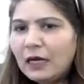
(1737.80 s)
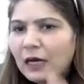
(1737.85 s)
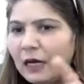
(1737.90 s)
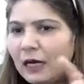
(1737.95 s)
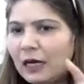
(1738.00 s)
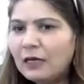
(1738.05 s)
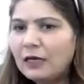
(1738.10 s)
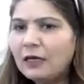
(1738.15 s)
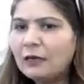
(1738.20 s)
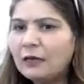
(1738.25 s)

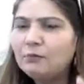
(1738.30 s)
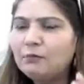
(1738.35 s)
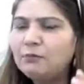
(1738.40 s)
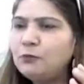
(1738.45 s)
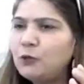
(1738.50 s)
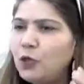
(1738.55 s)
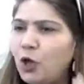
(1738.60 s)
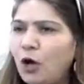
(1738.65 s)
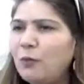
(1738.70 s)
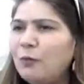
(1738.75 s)
a
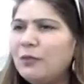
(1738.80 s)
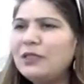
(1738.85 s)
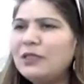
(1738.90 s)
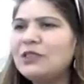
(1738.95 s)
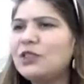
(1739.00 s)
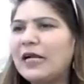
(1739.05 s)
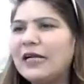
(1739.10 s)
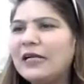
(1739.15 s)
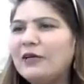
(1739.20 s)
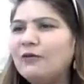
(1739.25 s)
normal
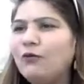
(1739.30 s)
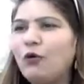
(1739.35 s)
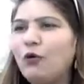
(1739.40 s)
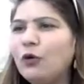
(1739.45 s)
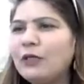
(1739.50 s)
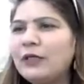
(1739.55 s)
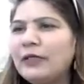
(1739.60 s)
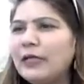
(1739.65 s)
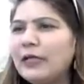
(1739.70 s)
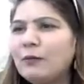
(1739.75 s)
child
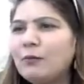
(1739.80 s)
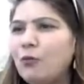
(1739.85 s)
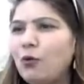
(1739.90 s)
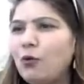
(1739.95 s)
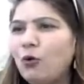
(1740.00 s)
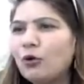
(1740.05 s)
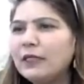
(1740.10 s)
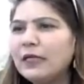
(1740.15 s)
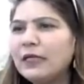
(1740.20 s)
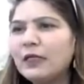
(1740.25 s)
won't take more than